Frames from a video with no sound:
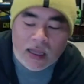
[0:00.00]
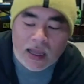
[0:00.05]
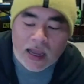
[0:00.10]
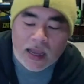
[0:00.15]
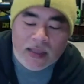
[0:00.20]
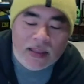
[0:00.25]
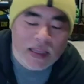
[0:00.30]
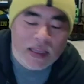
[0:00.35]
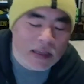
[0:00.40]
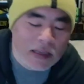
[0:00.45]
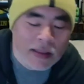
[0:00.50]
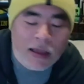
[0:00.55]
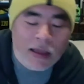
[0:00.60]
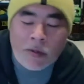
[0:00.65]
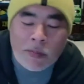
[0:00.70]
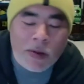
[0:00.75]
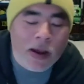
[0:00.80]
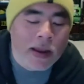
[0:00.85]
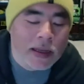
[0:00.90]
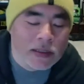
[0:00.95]
I think
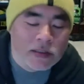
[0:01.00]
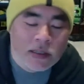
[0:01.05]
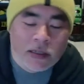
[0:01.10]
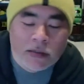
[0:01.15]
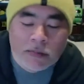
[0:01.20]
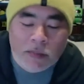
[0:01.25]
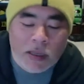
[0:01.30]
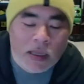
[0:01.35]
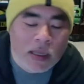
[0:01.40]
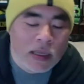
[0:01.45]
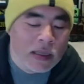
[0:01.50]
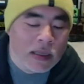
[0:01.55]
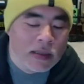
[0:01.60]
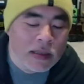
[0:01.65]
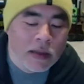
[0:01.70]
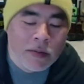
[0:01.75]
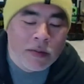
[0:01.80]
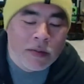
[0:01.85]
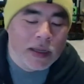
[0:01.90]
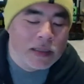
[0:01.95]
that probably took me
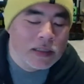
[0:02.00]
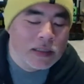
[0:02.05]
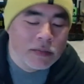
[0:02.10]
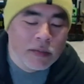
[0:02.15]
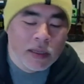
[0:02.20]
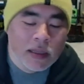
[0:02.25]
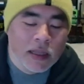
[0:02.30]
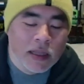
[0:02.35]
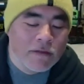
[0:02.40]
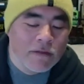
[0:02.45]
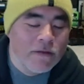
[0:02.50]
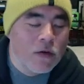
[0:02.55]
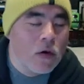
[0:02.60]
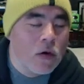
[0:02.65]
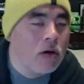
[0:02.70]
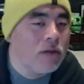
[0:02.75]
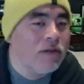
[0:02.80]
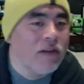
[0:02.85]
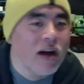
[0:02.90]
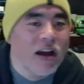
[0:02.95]
like
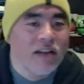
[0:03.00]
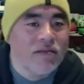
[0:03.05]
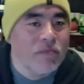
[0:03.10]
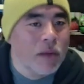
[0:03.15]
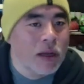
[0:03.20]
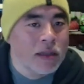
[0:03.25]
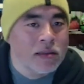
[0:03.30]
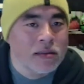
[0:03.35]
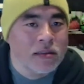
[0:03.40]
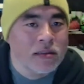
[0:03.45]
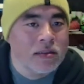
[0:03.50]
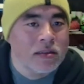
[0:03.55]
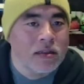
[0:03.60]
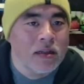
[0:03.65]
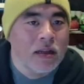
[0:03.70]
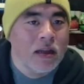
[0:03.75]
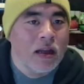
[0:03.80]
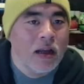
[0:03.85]
4 or 5 months